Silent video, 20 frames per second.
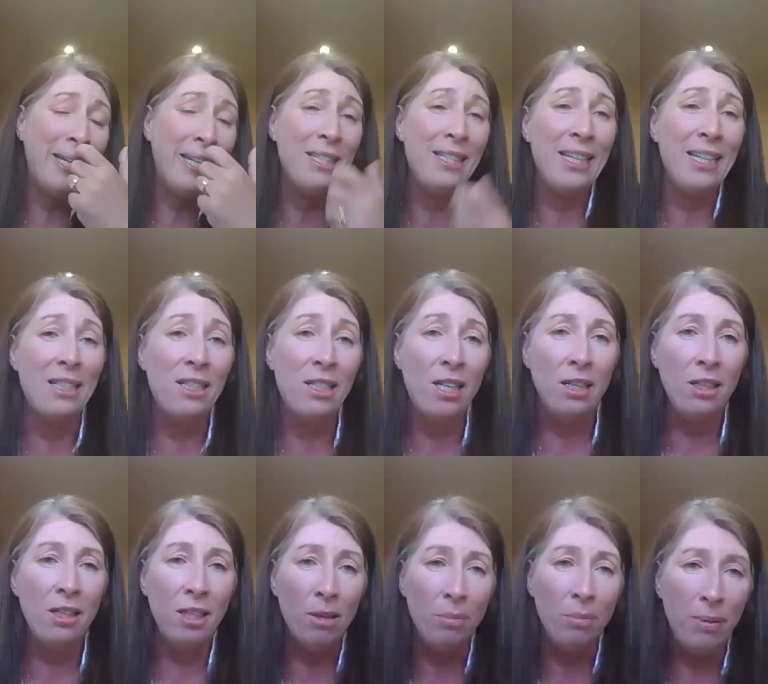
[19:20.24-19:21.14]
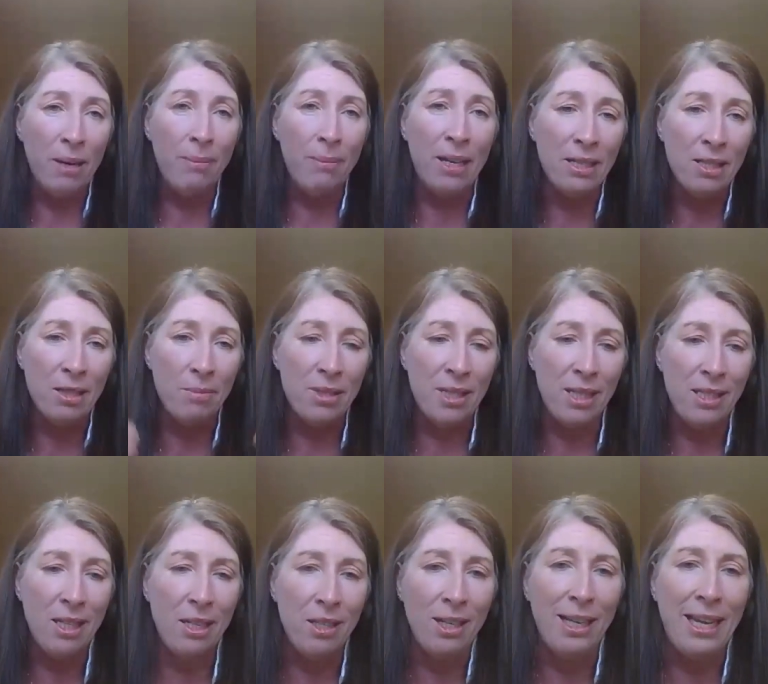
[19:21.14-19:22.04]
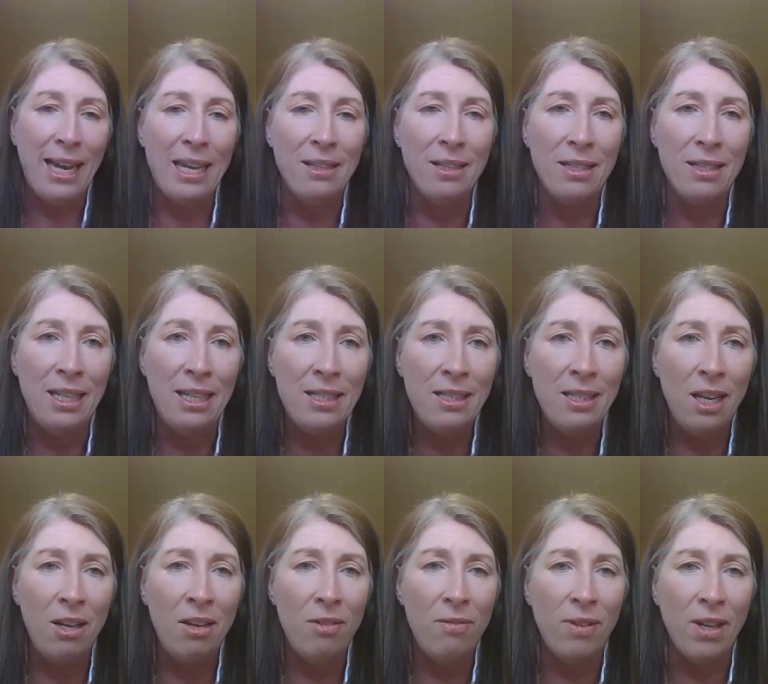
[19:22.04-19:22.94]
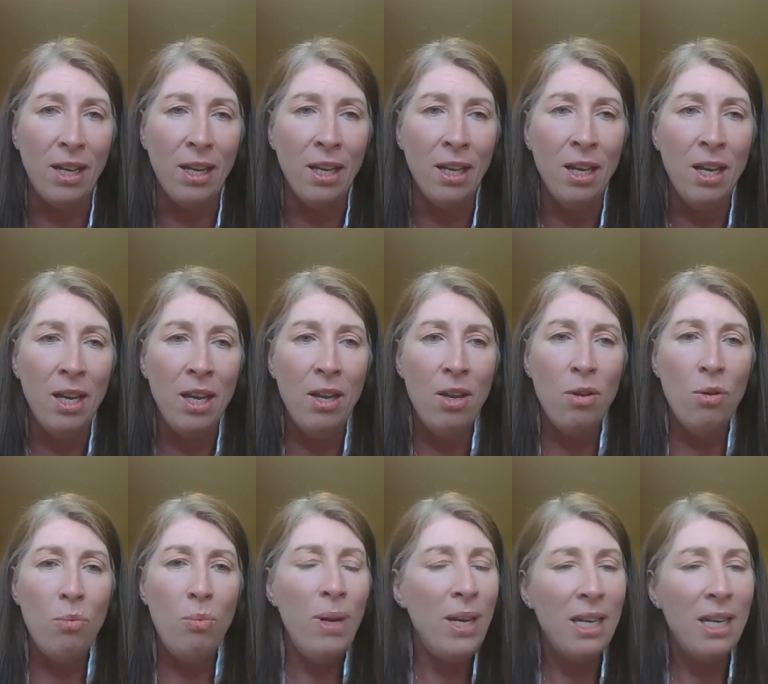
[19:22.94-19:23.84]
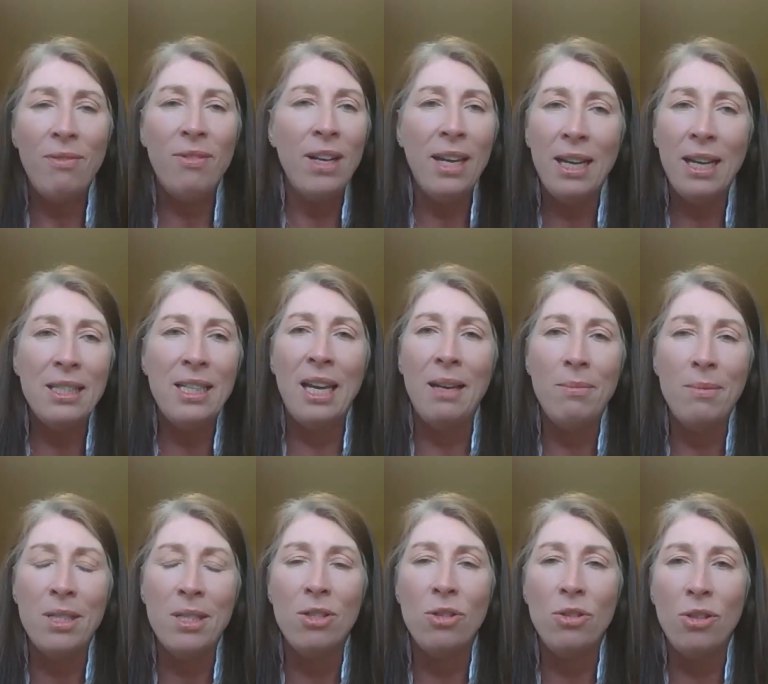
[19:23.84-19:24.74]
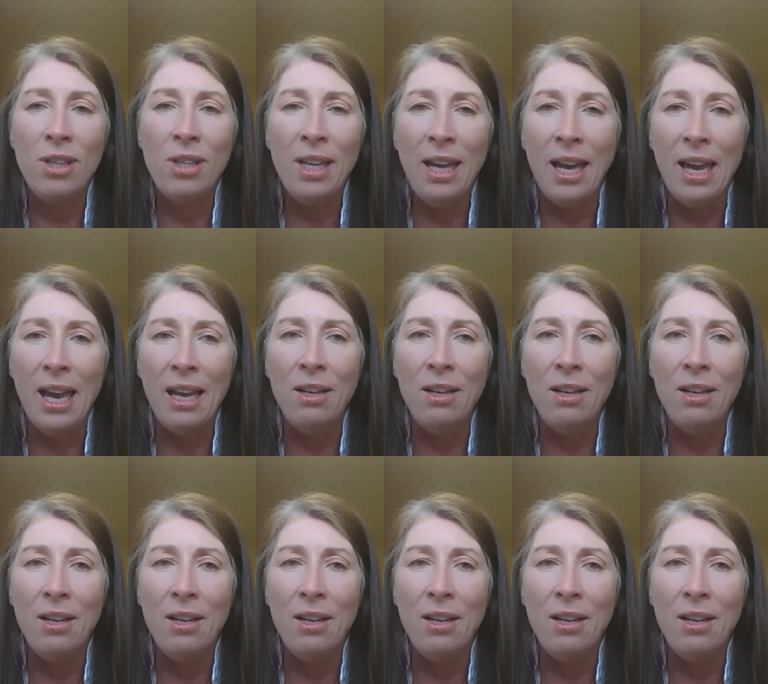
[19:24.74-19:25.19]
I said, turning your PMS upside down and getting the data out of it, we never get time to do that.